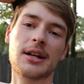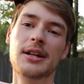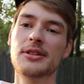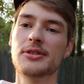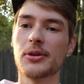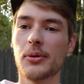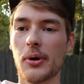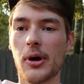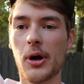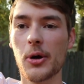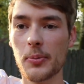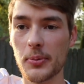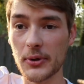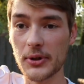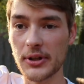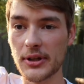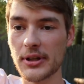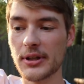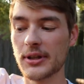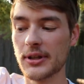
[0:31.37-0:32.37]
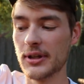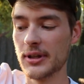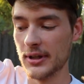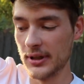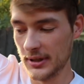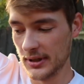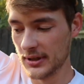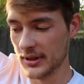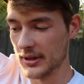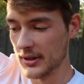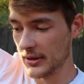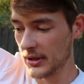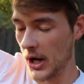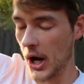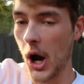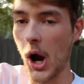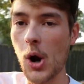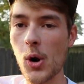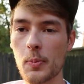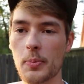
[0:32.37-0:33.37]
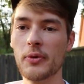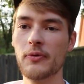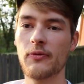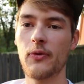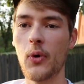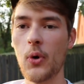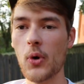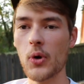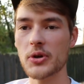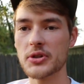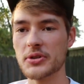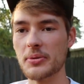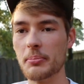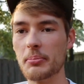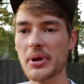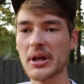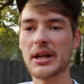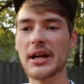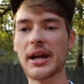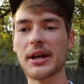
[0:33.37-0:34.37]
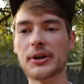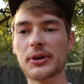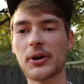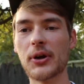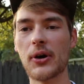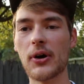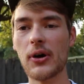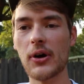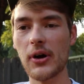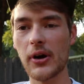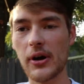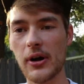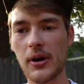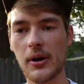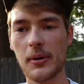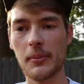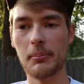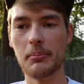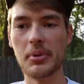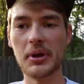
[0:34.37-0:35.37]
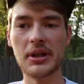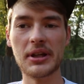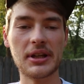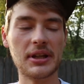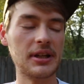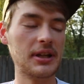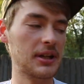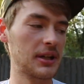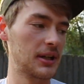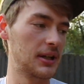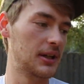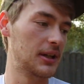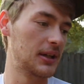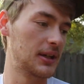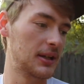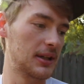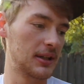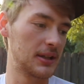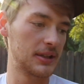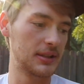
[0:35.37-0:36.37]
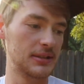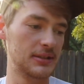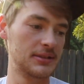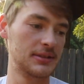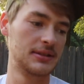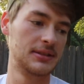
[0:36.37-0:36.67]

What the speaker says: so we're hoping for some big gator gar, big the